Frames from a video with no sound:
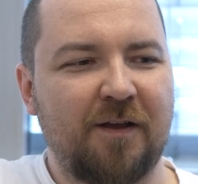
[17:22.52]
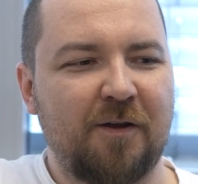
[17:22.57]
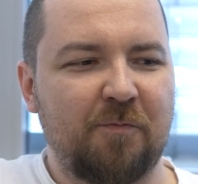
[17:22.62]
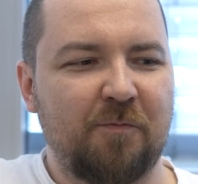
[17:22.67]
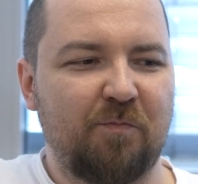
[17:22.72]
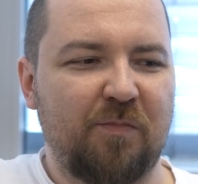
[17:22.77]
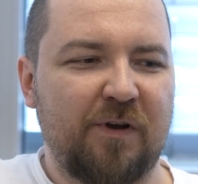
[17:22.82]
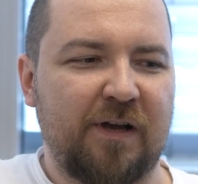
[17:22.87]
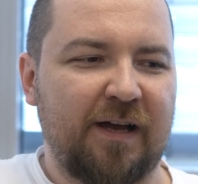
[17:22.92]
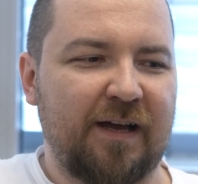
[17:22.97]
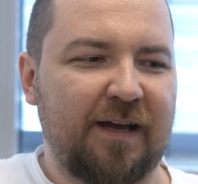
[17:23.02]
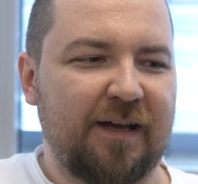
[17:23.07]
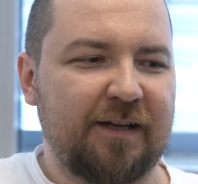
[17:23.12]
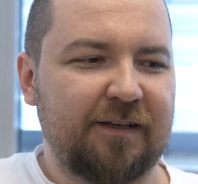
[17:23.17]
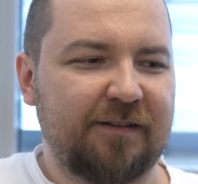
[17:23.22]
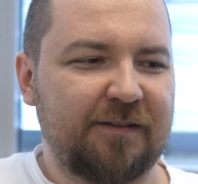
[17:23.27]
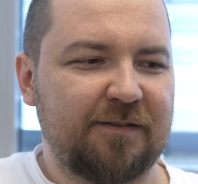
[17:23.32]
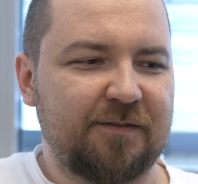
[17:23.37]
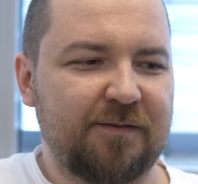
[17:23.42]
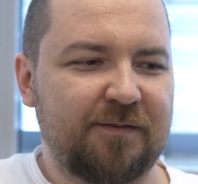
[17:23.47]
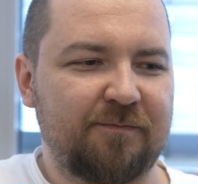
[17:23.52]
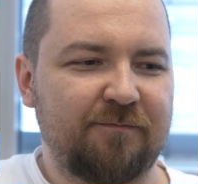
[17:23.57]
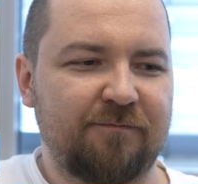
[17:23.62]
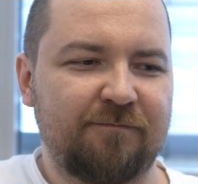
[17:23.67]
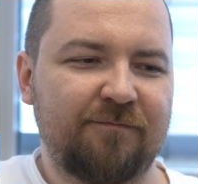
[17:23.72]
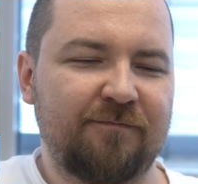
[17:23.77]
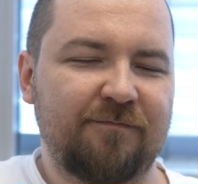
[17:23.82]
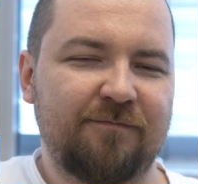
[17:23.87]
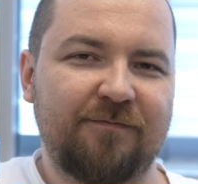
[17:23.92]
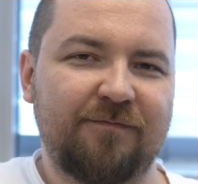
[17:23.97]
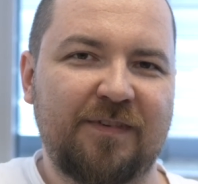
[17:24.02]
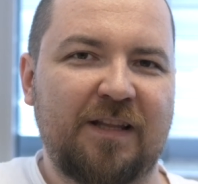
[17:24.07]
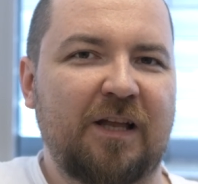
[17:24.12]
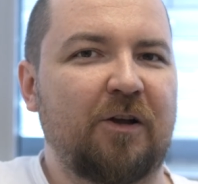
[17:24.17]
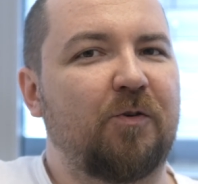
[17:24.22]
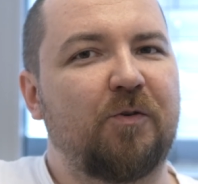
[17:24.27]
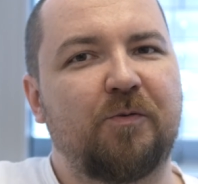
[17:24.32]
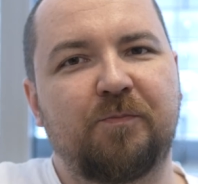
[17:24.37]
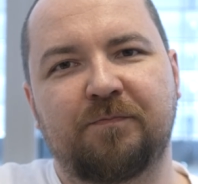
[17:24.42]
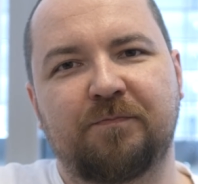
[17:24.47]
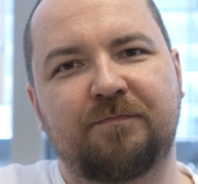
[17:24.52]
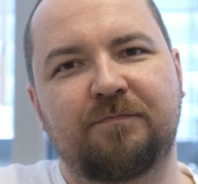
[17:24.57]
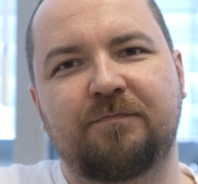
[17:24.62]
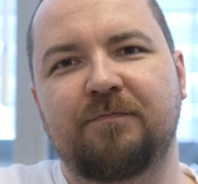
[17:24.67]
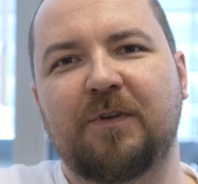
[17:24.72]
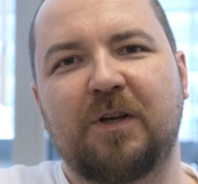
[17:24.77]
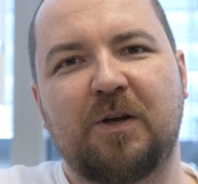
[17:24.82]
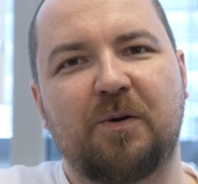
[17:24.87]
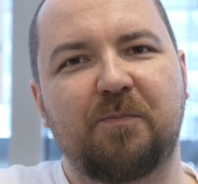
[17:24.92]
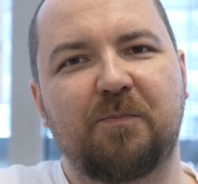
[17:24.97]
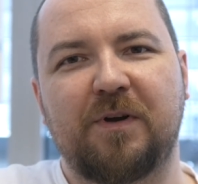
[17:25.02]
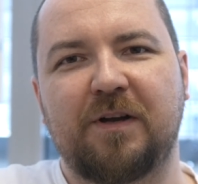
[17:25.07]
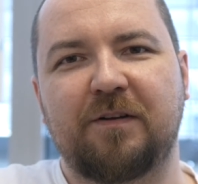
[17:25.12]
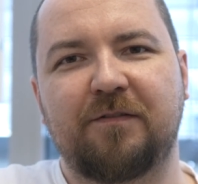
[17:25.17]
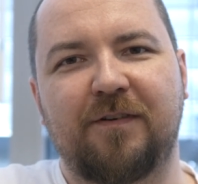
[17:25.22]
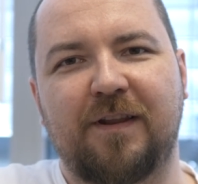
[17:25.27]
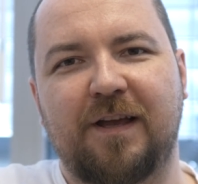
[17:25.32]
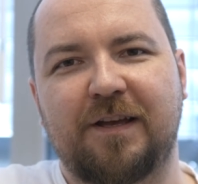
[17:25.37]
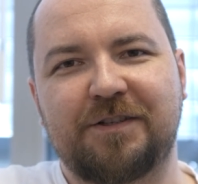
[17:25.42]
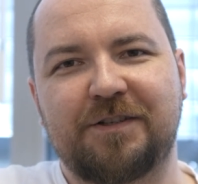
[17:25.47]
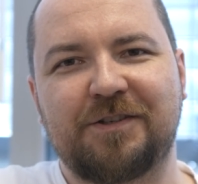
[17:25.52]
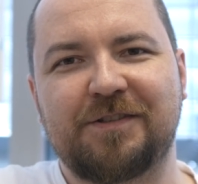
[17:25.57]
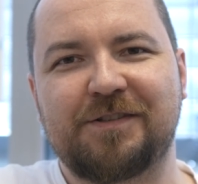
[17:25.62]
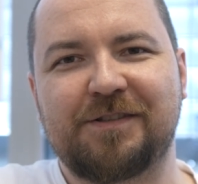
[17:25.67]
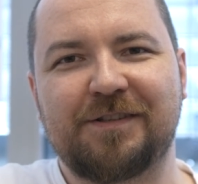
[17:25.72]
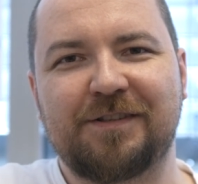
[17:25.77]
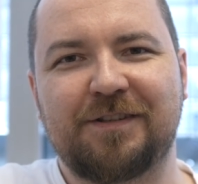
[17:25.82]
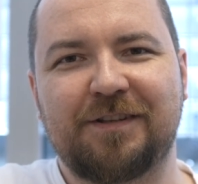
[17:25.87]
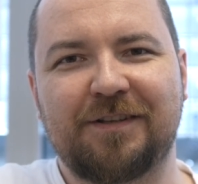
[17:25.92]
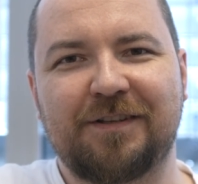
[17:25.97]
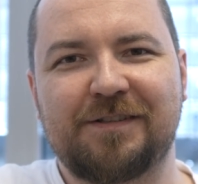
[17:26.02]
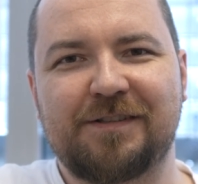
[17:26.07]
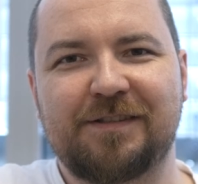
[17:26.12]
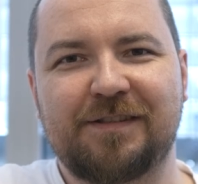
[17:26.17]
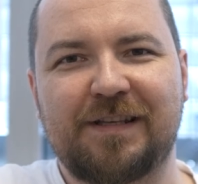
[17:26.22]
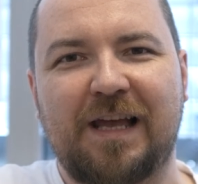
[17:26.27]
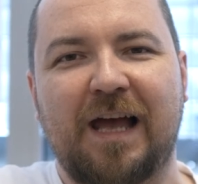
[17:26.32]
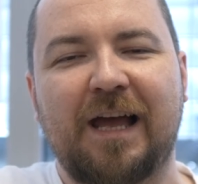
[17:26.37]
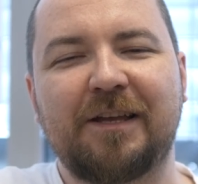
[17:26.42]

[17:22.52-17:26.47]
but no, compact flash is it is. I